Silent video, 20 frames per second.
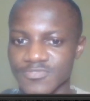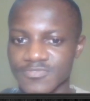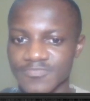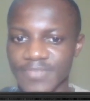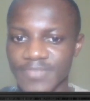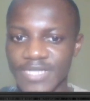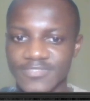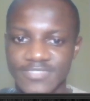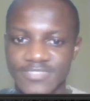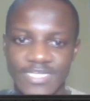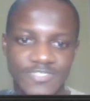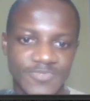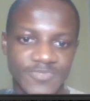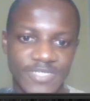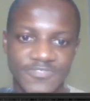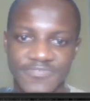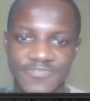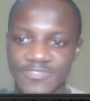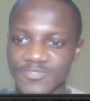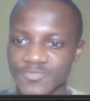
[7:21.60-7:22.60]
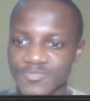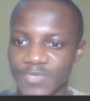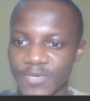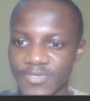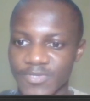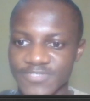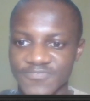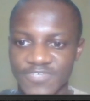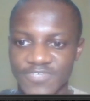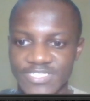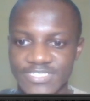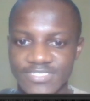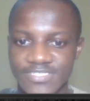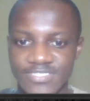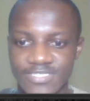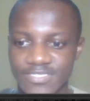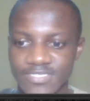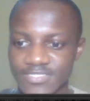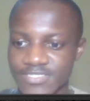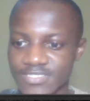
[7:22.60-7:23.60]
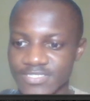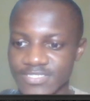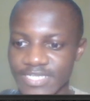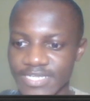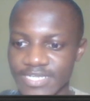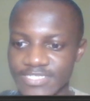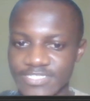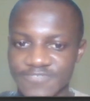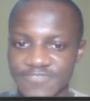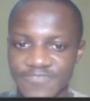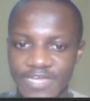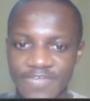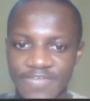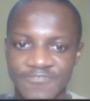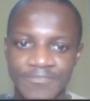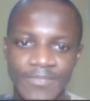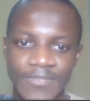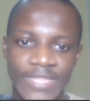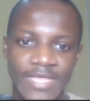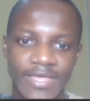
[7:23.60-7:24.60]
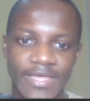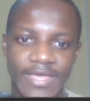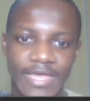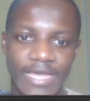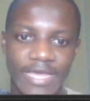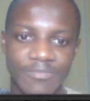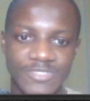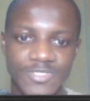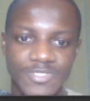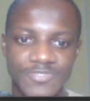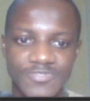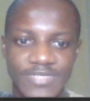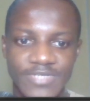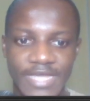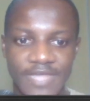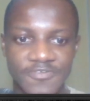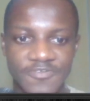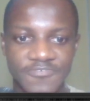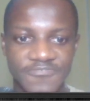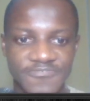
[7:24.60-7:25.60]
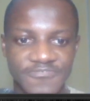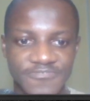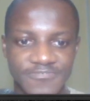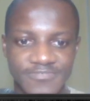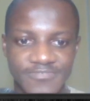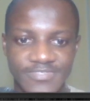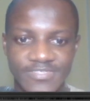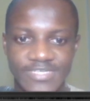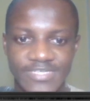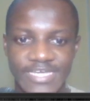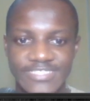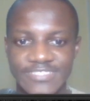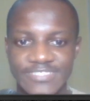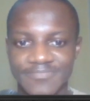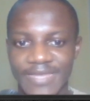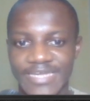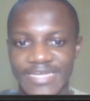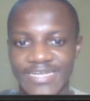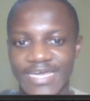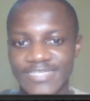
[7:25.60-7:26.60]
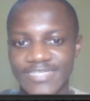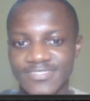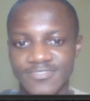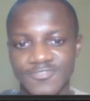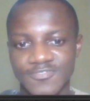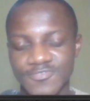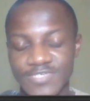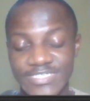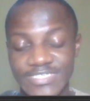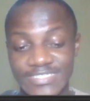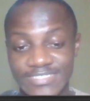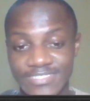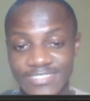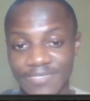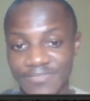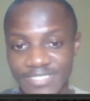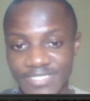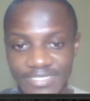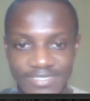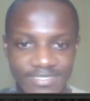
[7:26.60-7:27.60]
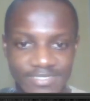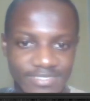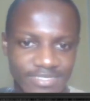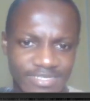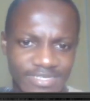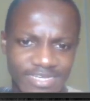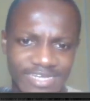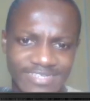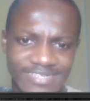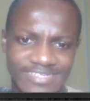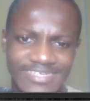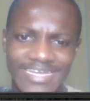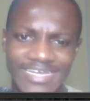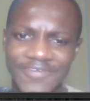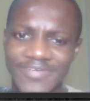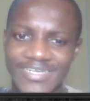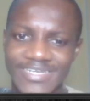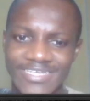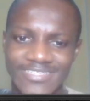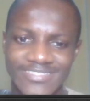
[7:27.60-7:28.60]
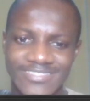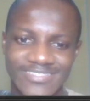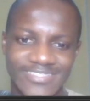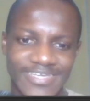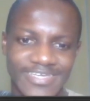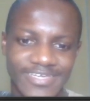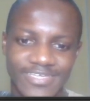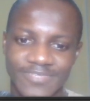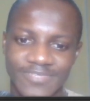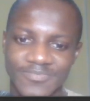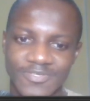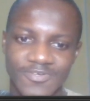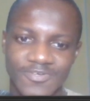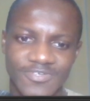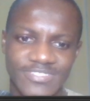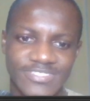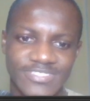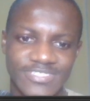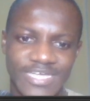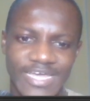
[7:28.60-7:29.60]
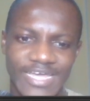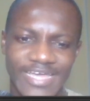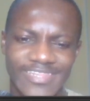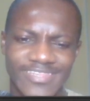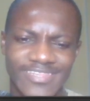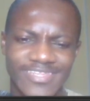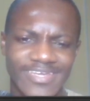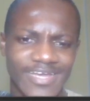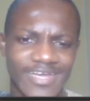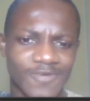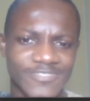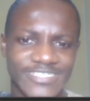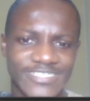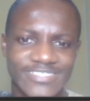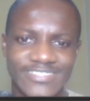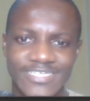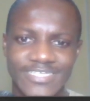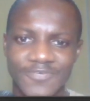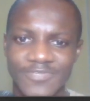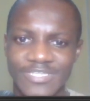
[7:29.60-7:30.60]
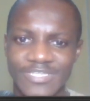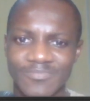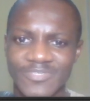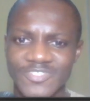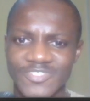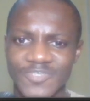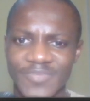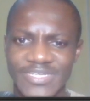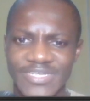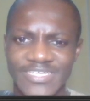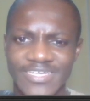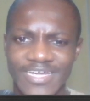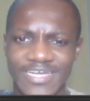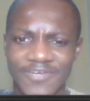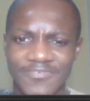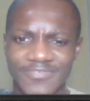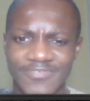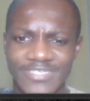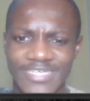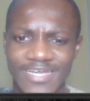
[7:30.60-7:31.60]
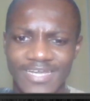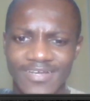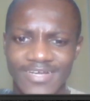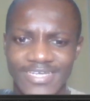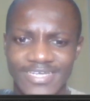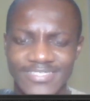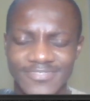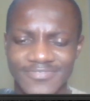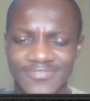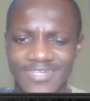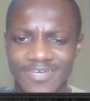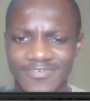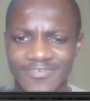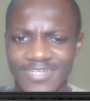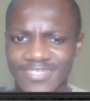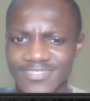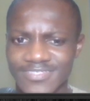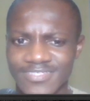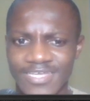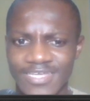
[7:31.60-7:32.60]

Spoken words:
that's part of the reason why I went for this early c5. It also kind of gets my knight doing something, and he can't really take because I think I'll just take with the bishop, and he can't castle now. That